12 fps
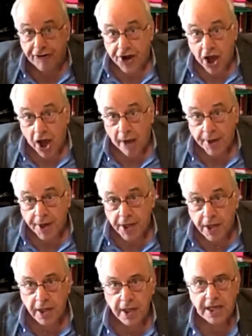
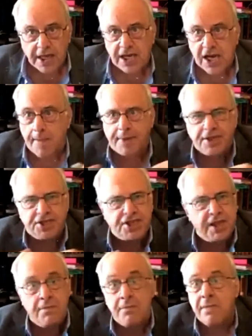phenomena
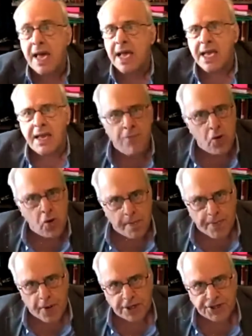encompassing many more
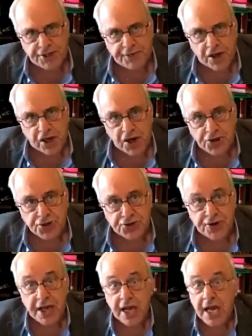parts of the
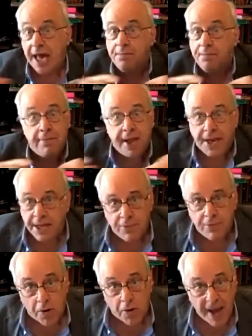country and many more